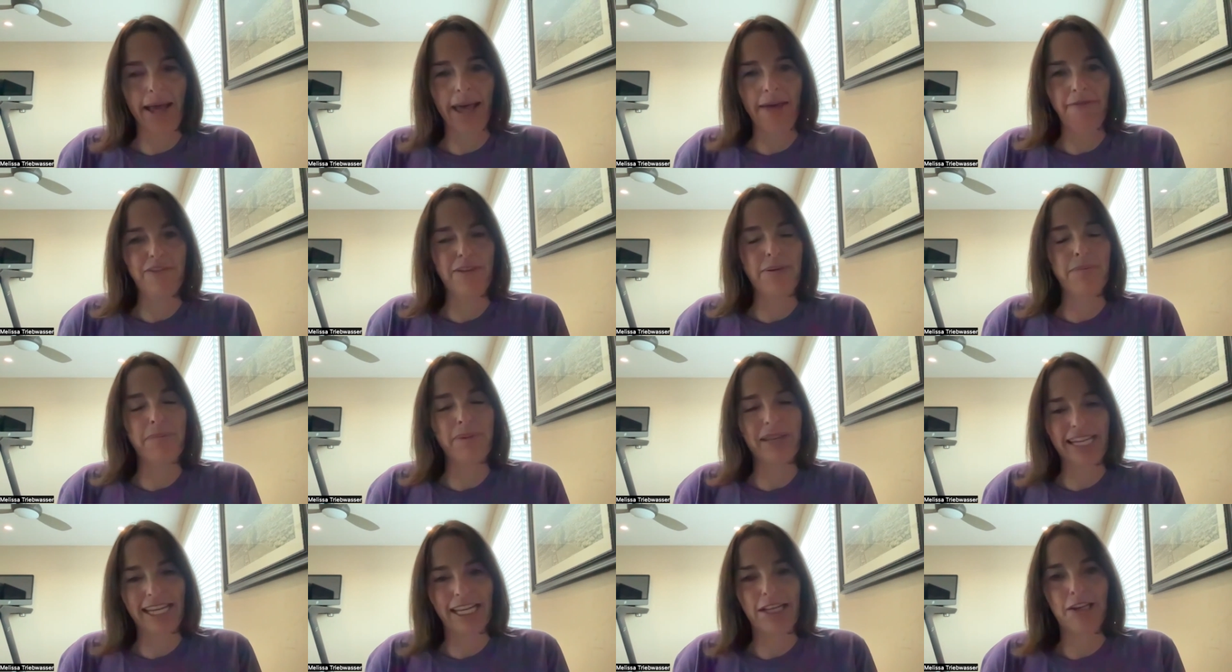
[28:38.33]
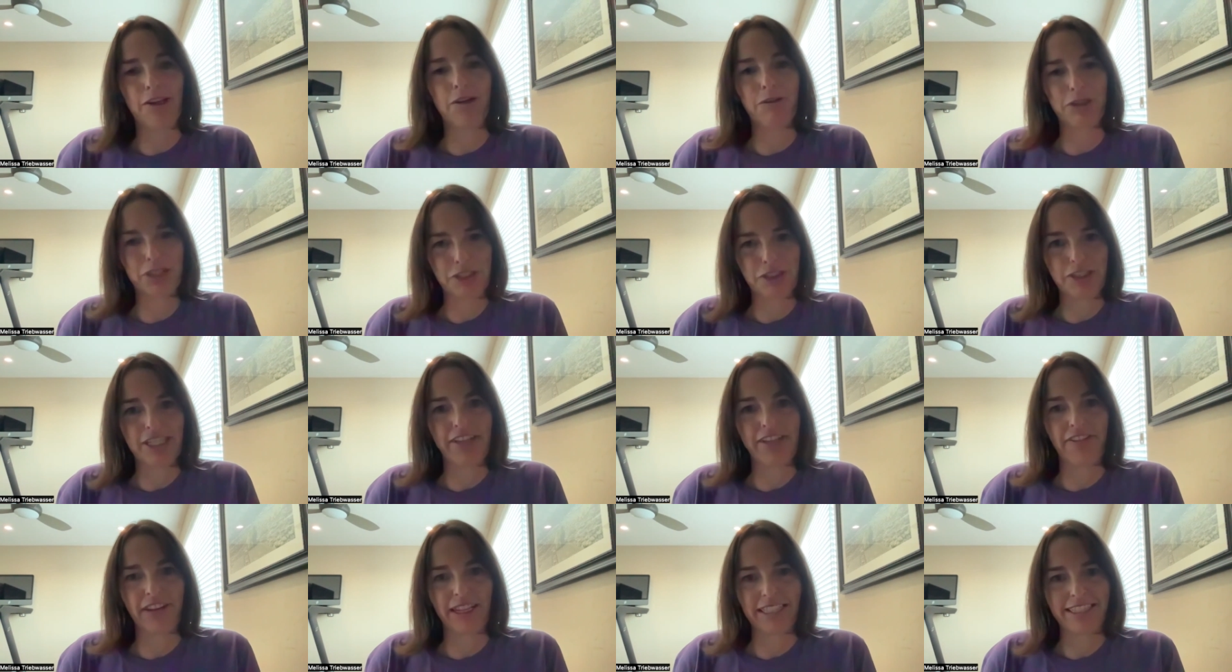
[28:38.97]
MVP and who was your
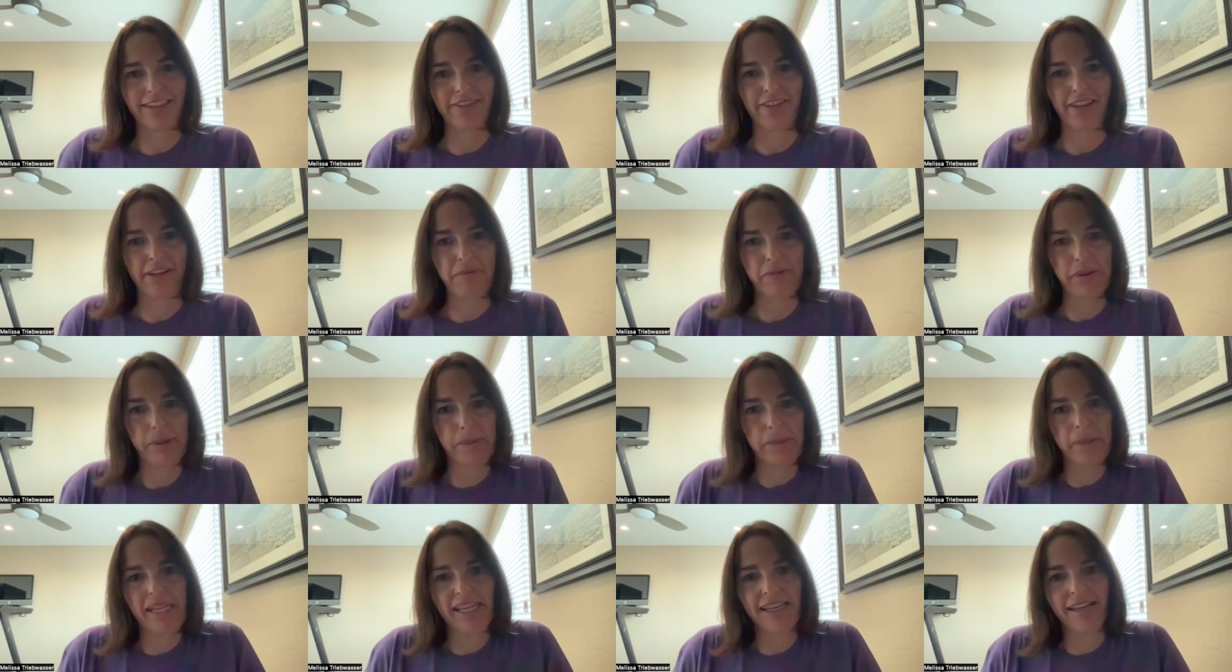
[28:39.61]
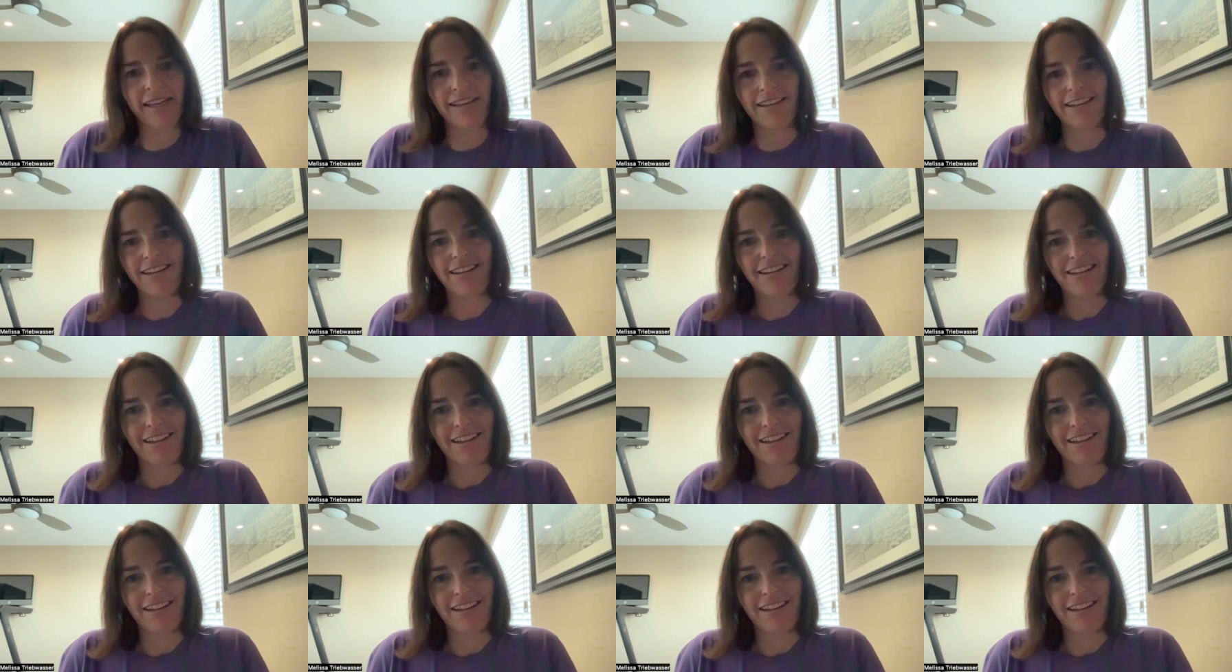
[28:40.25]
defensive MVP?